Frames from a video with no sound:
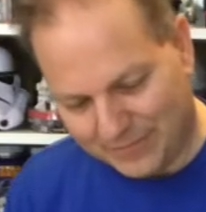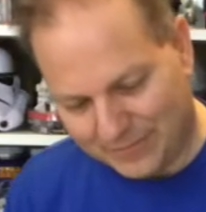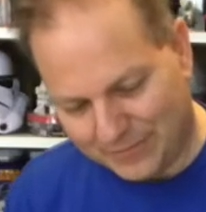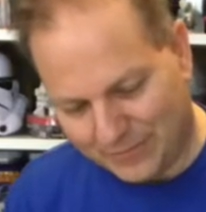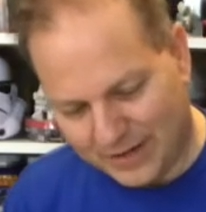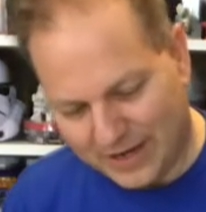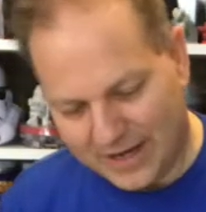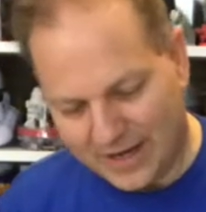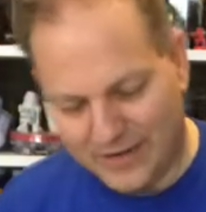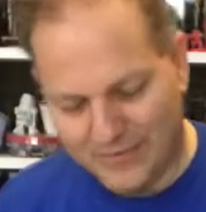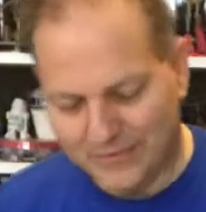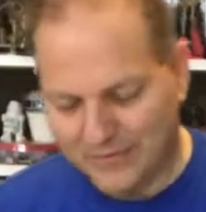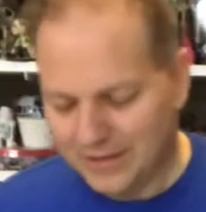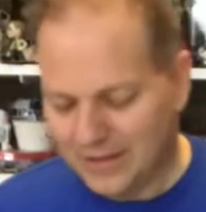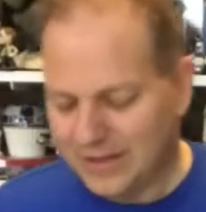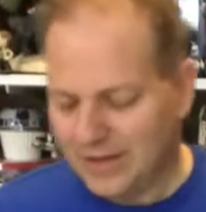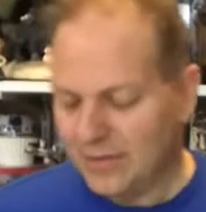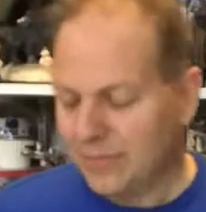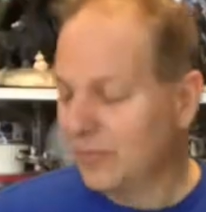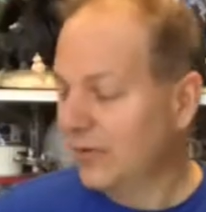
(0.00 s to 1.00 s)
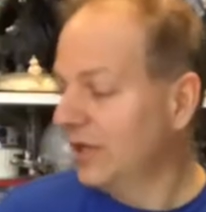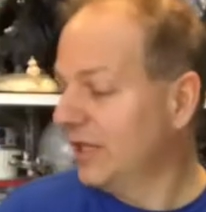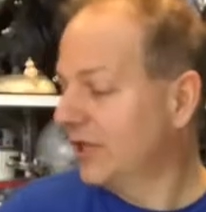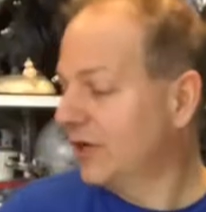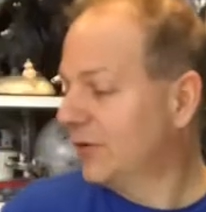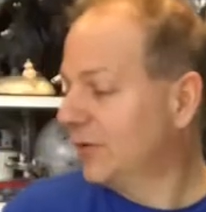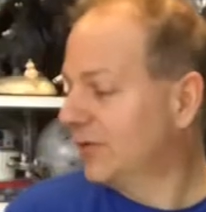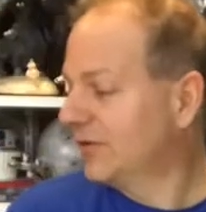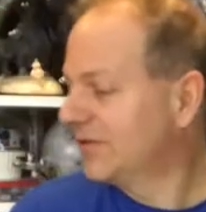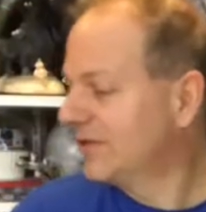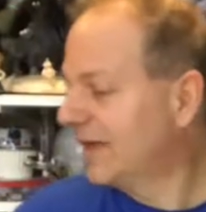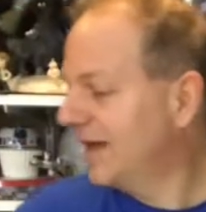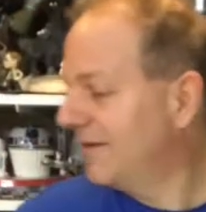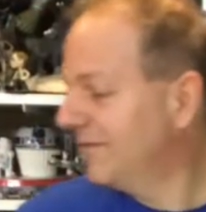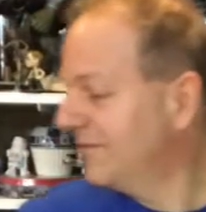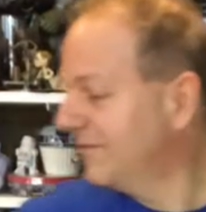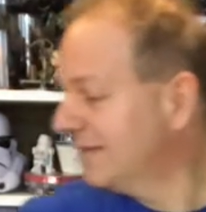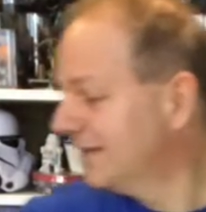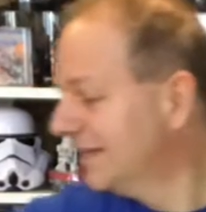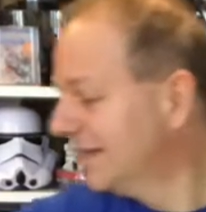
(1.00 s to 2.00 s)
Rio, really cool
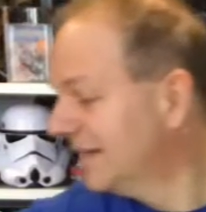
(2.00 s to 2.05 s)
stuff.